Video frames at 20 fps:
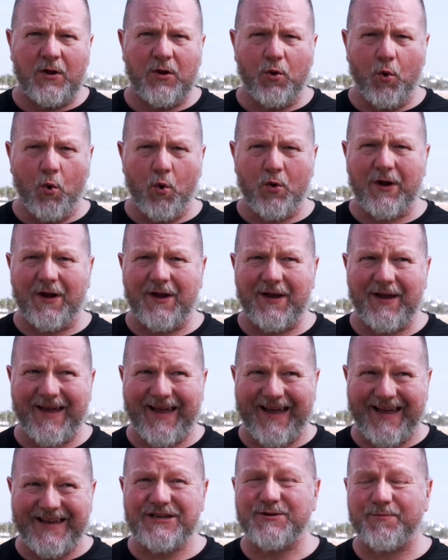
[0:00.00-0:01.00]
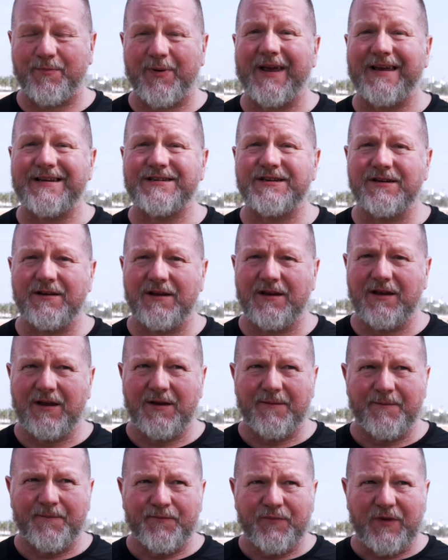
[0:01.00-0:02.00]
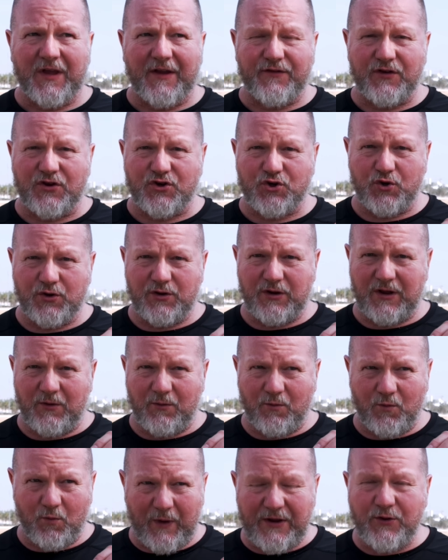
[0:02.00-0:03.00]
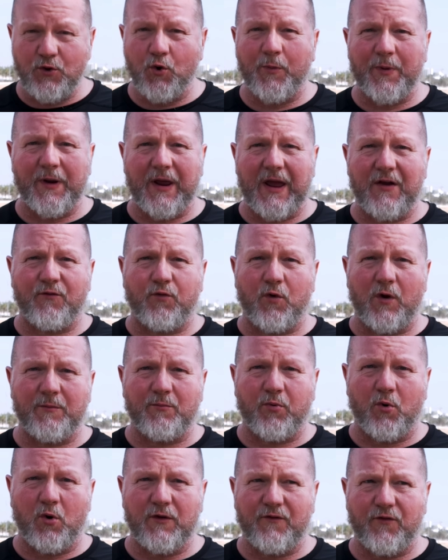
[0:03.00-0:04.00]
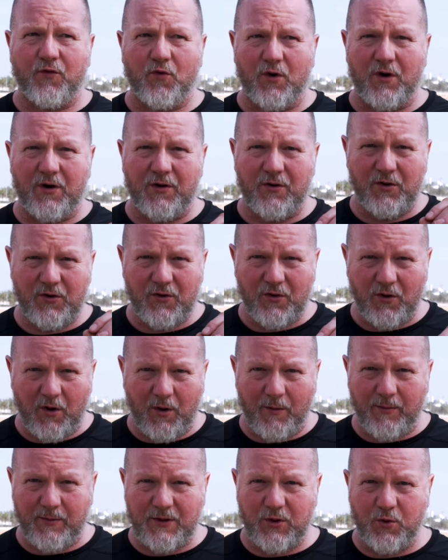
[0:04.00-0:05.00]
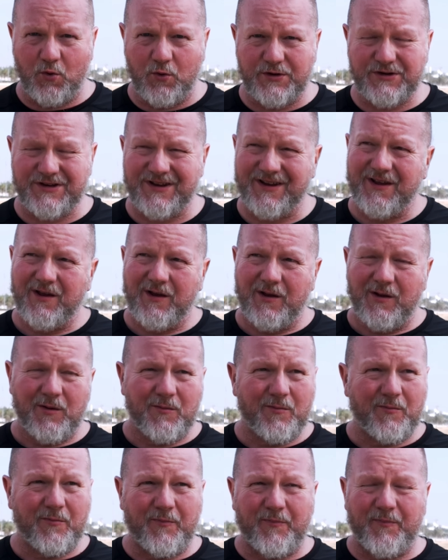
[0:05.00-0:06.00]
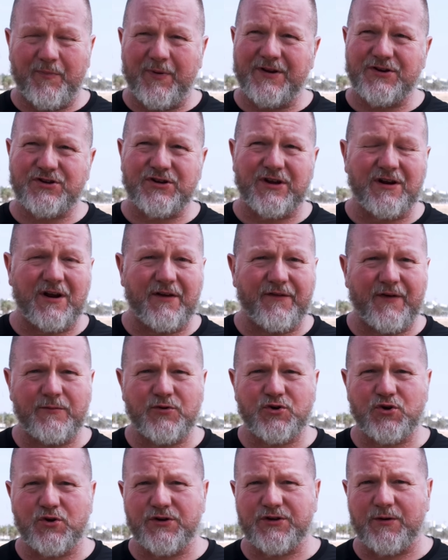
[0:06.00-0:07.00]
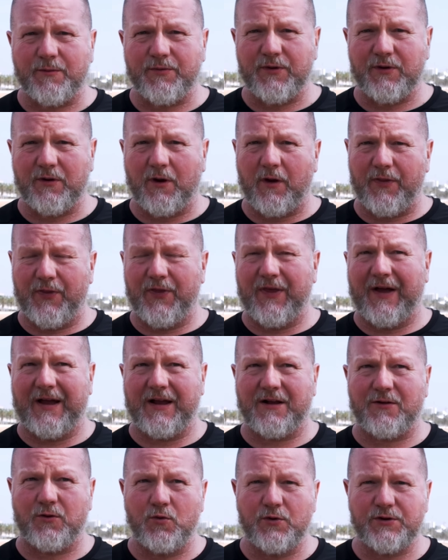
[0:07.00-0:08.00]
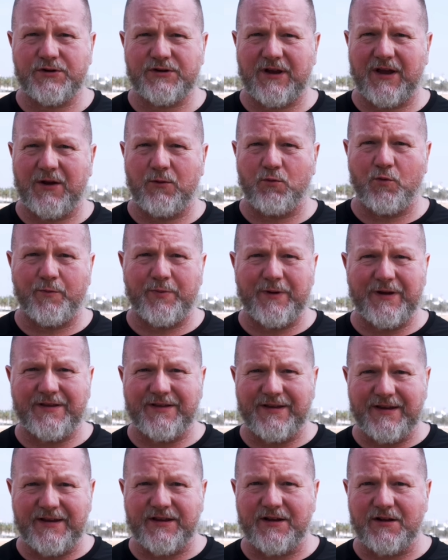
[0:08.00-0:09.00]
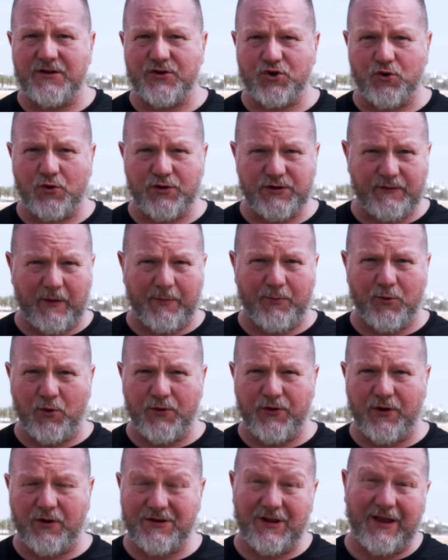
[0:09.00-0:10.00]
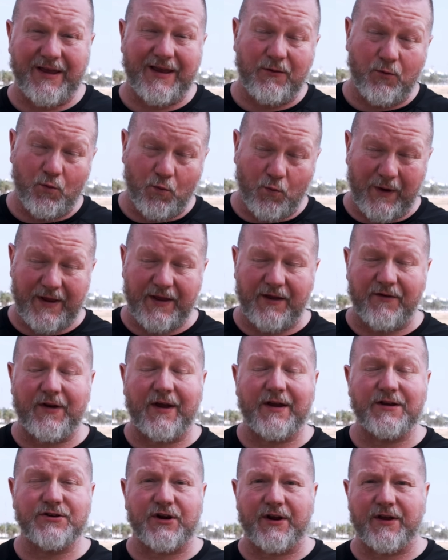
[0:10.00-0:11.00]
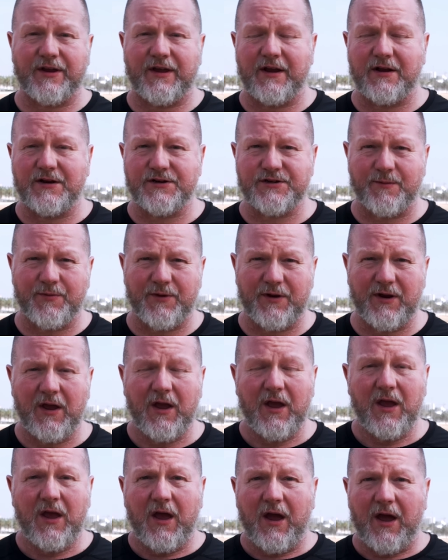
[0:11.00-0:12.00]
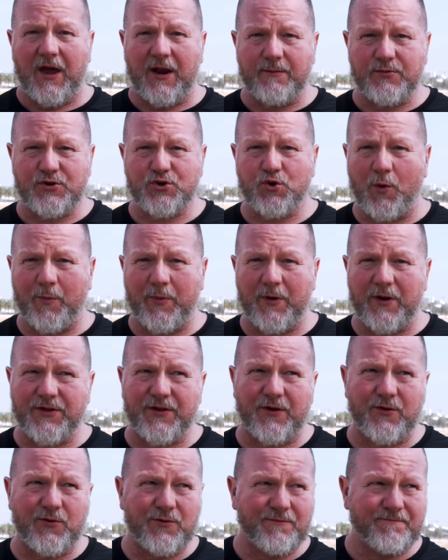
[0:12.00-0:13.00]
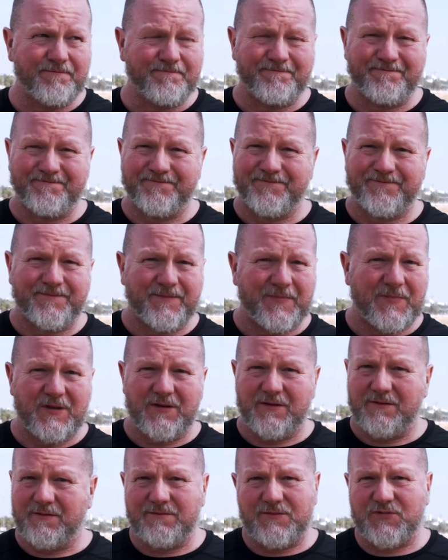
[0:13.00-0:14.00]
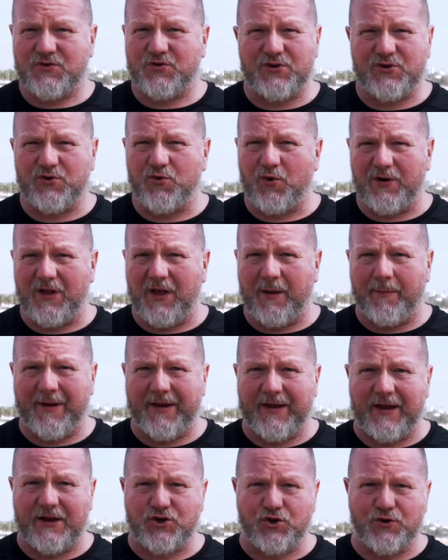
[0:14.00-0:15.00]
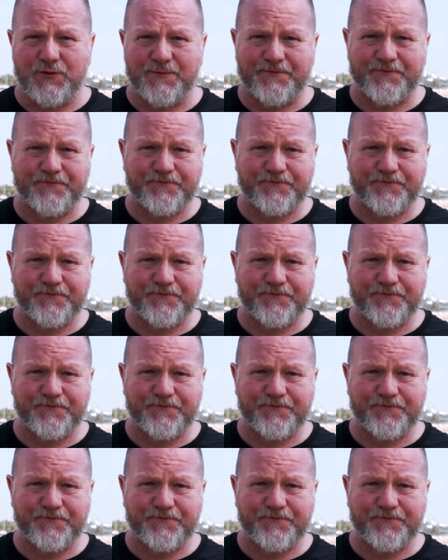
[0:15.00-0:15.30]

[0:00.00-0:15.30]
Loca is present if you're shooting wide open at f1.4 up close, but generally if I'm shooting something that close, it will be detail shots of a product like wedding rings or a cake or something, and I'm stopping it down, so it's not really a big issue.